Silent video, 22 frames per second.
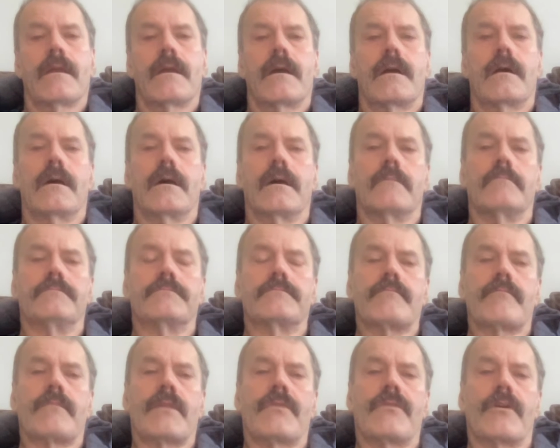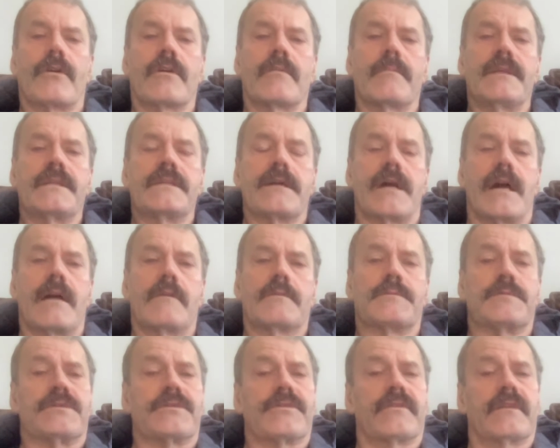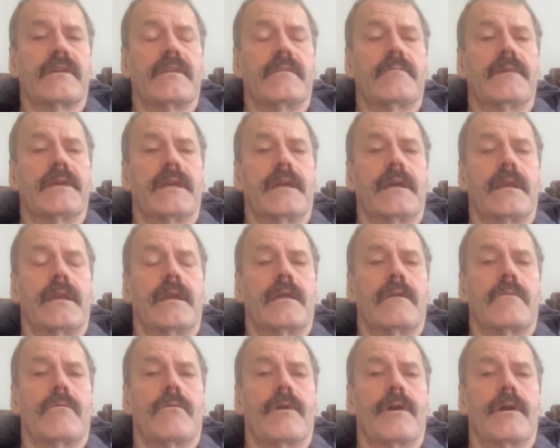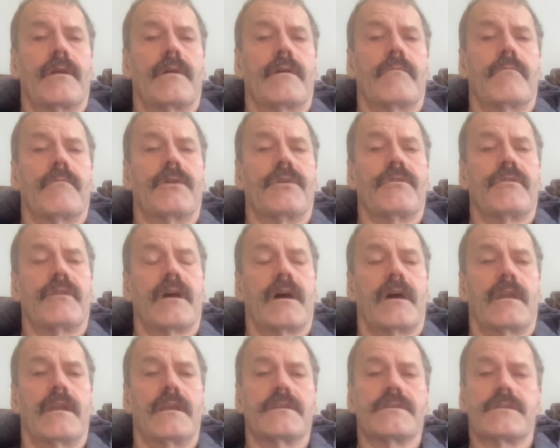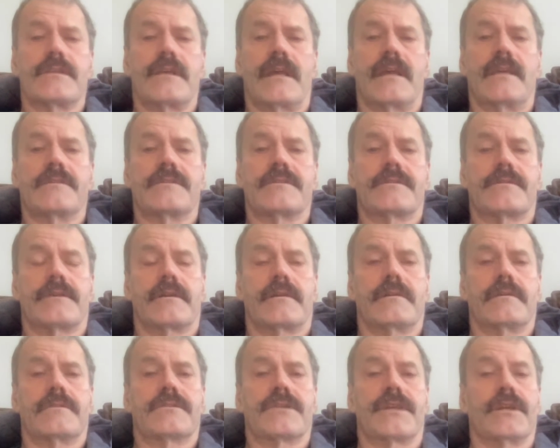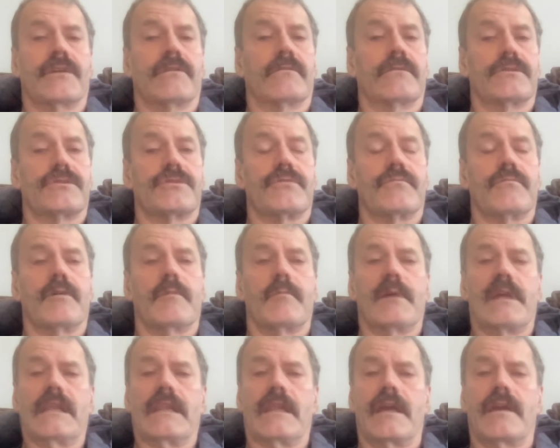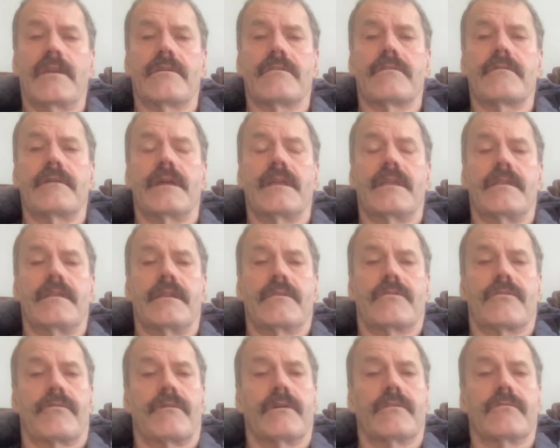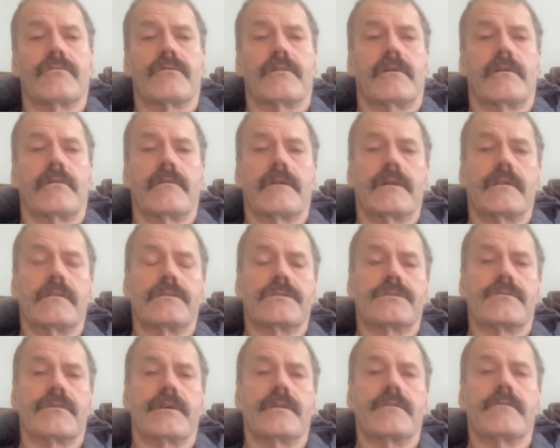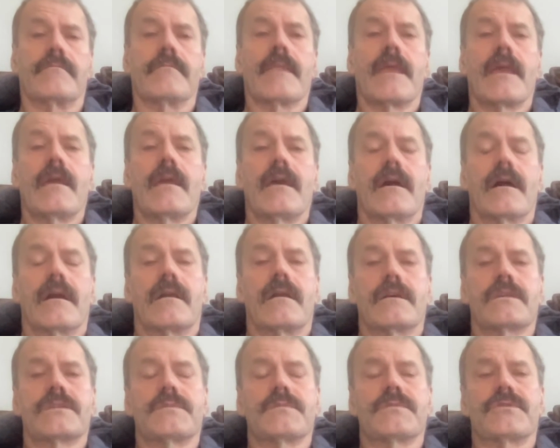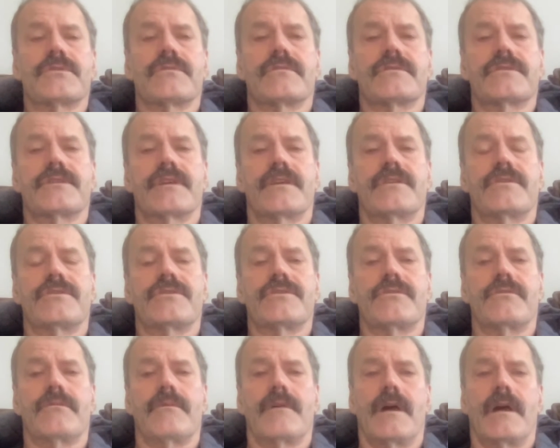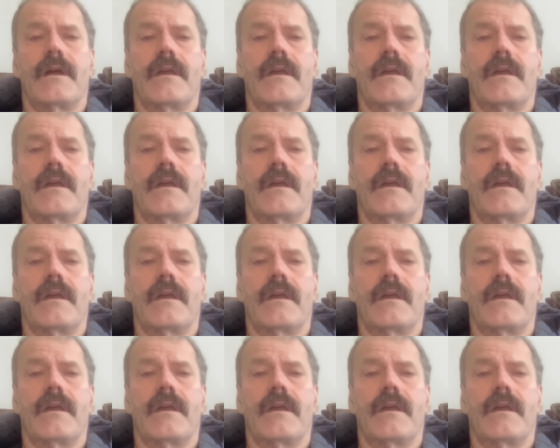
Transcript: There are going to be times, particularly in the beginning, where when you're not as skilled as you will be later in the CorelDRAW or Illustrator, a customer is going to send you